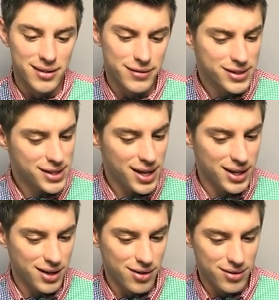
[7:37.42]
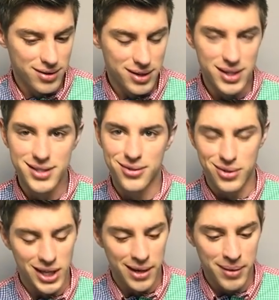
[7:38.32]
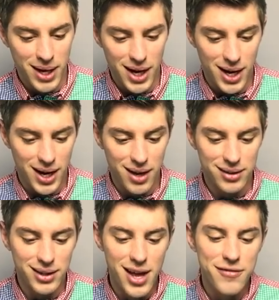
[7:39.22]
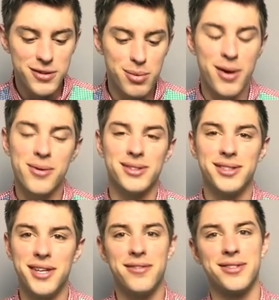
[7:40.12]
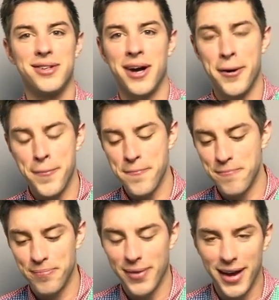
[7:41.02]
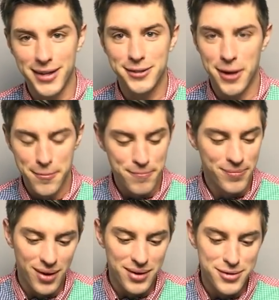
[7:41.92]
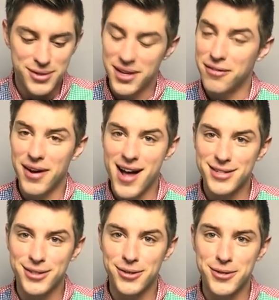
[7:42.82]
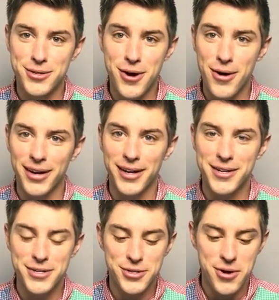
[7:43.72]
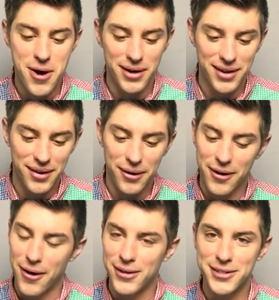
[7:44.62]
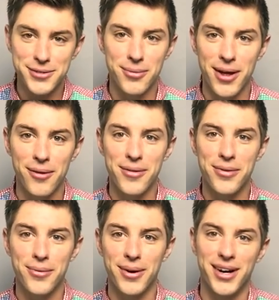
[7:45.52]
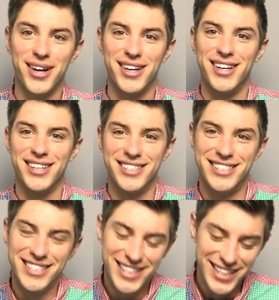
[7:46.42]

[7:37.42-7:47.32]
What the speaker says: Verselio, that's a cool name. Life is better when Steve is around. Thanks, man. Steven has a little junk in his trunk. All is well with the world.